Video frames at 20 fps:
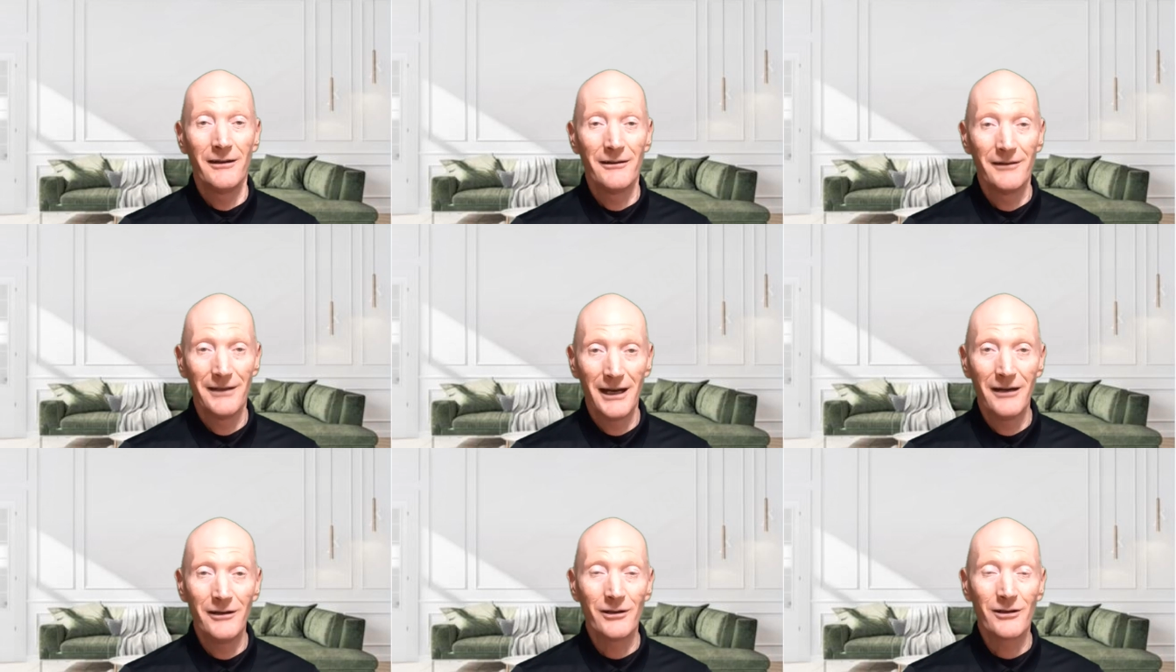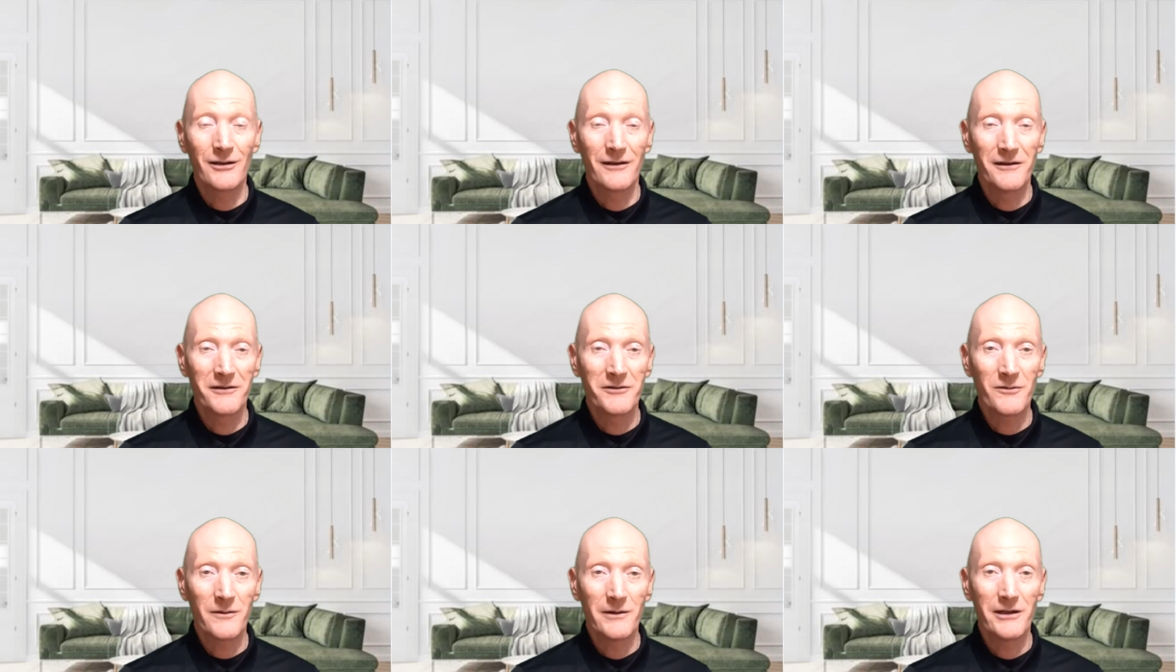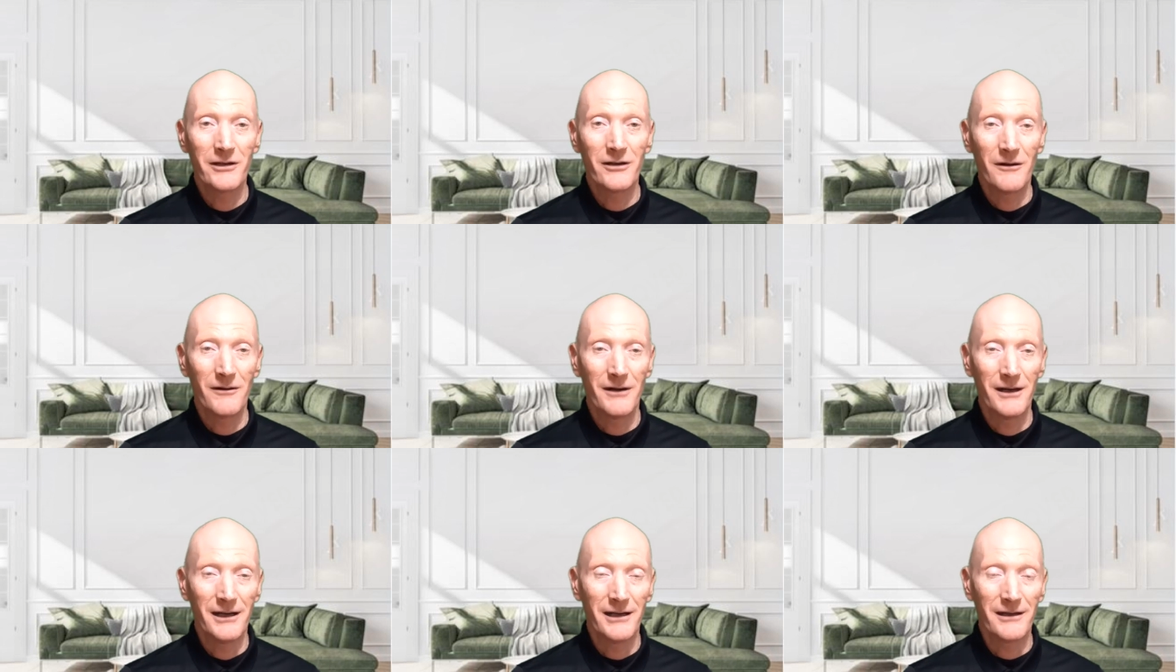Now you can literally
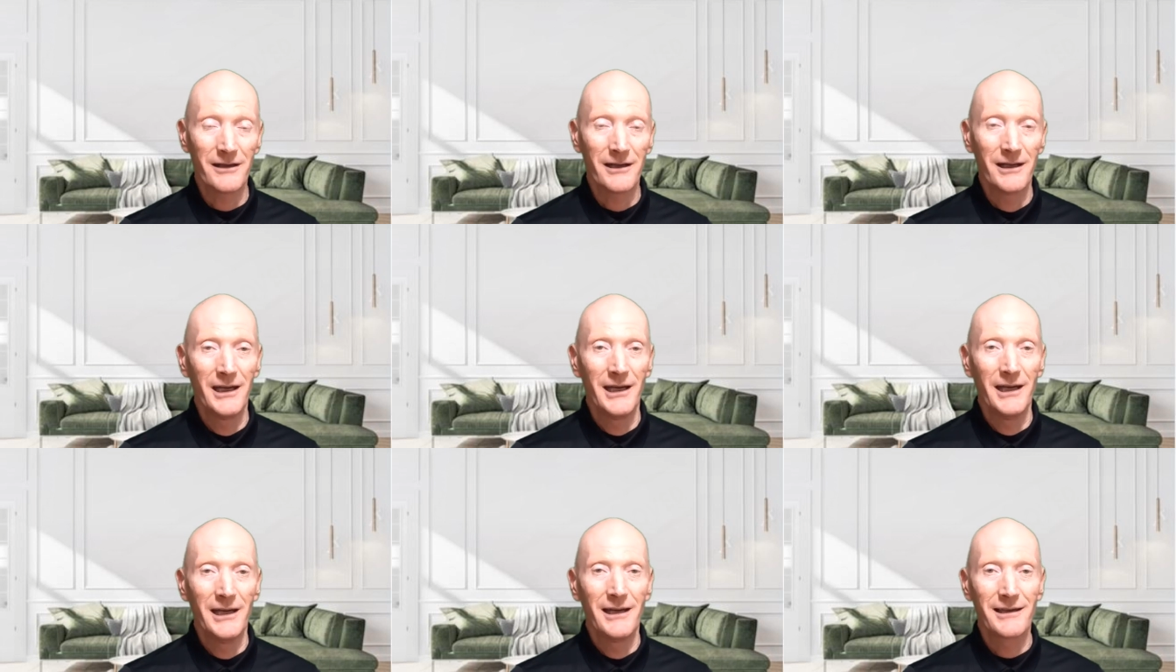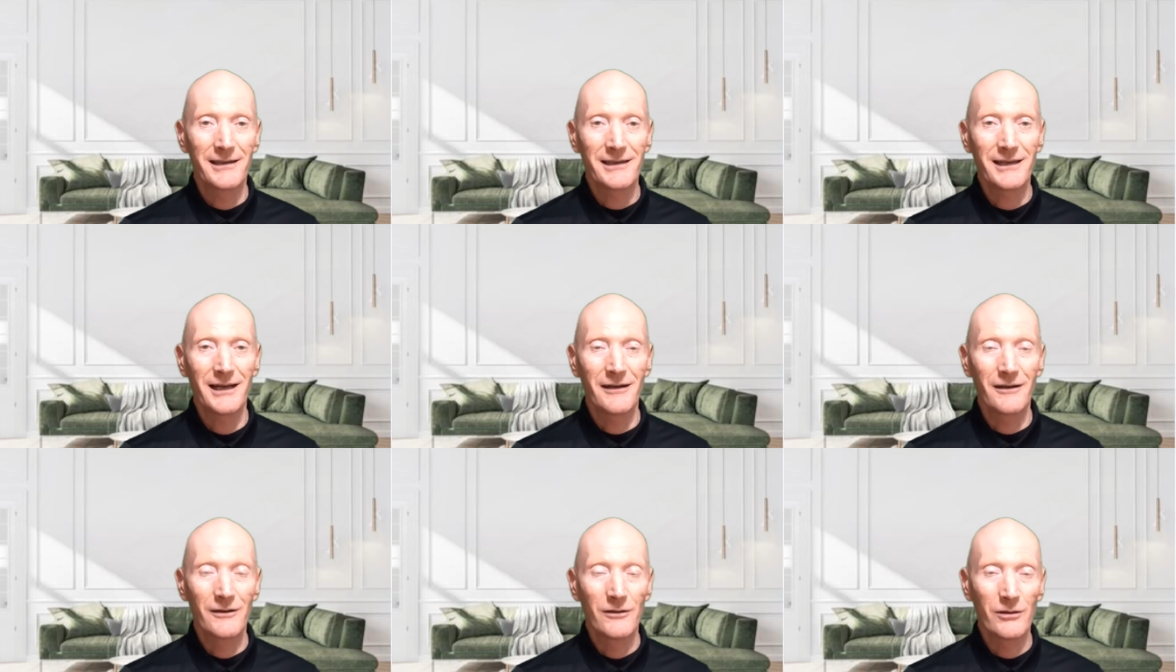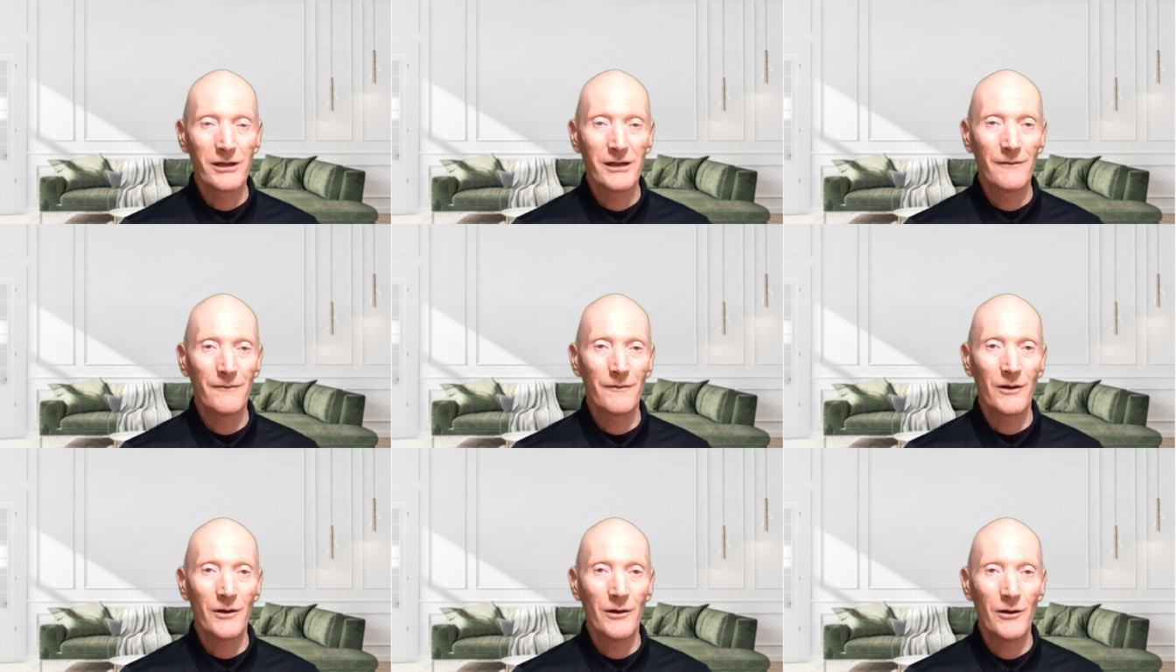go out and start
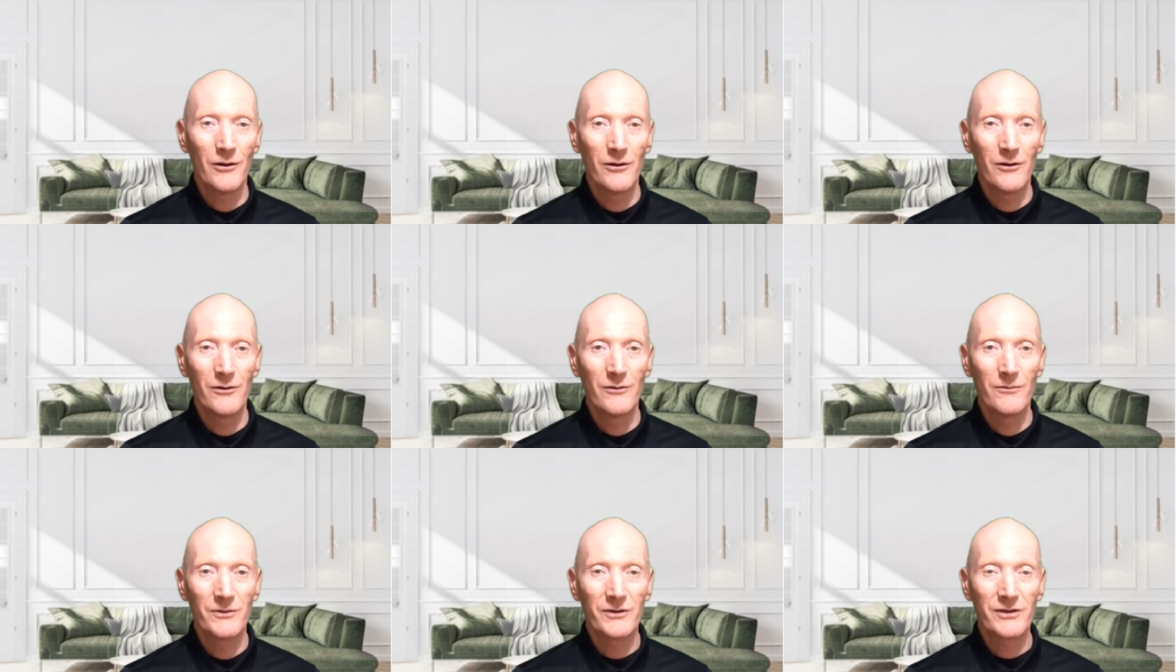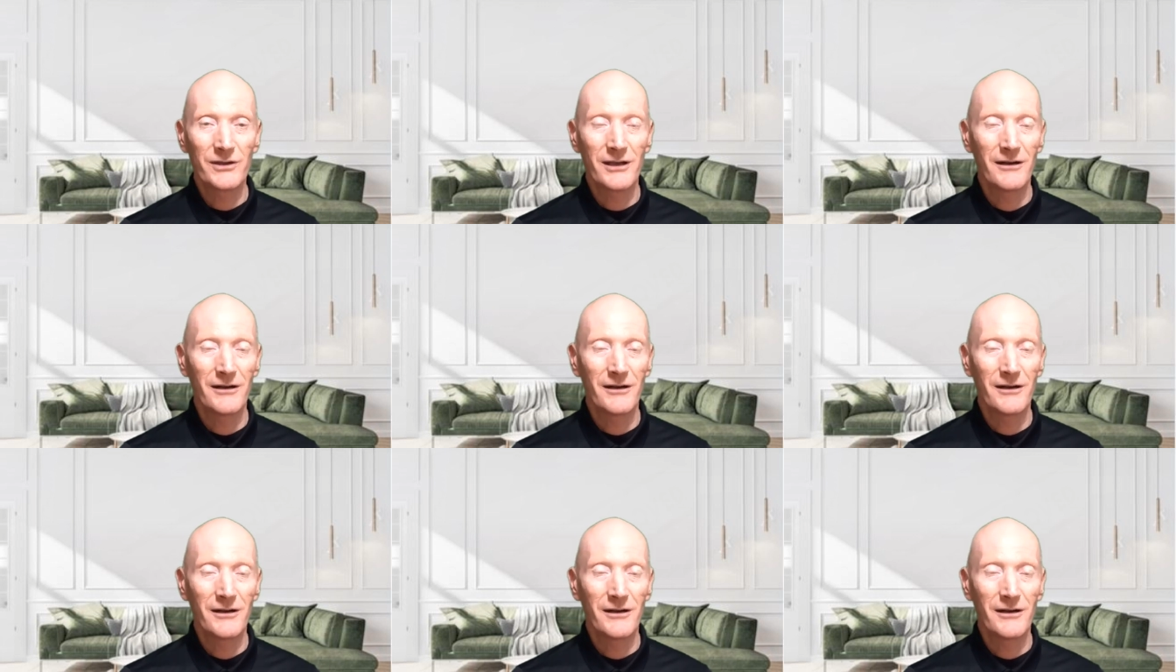looking for homes